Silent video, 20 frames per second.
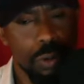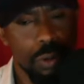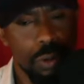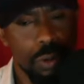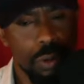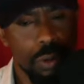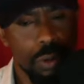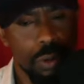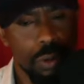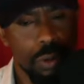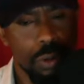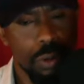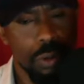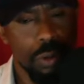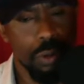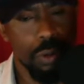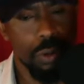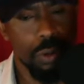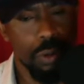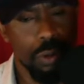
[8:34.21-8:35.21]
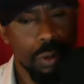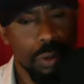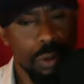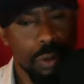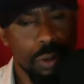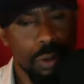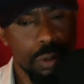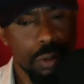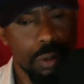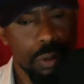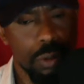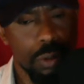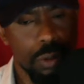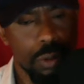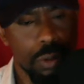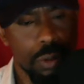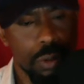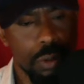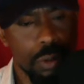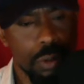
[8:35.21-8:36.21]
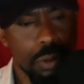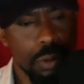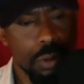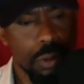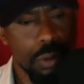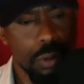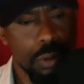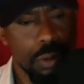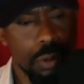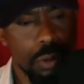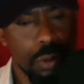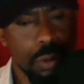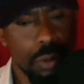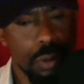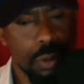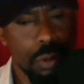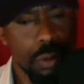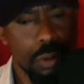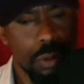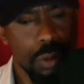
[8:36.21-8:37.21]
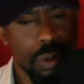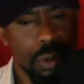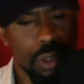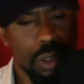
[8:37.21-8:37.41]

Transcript: Nobody speaks.